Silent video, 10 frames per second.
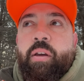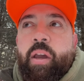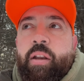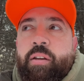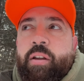
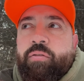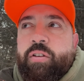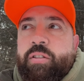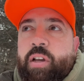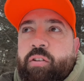hit
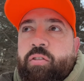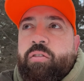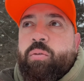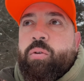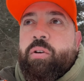different sections
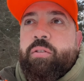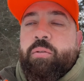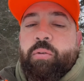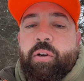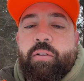of woods,
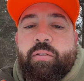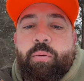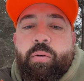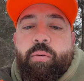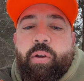and we're gonna see
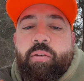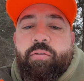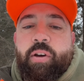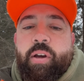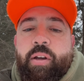what we can
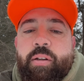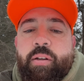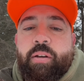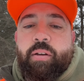find.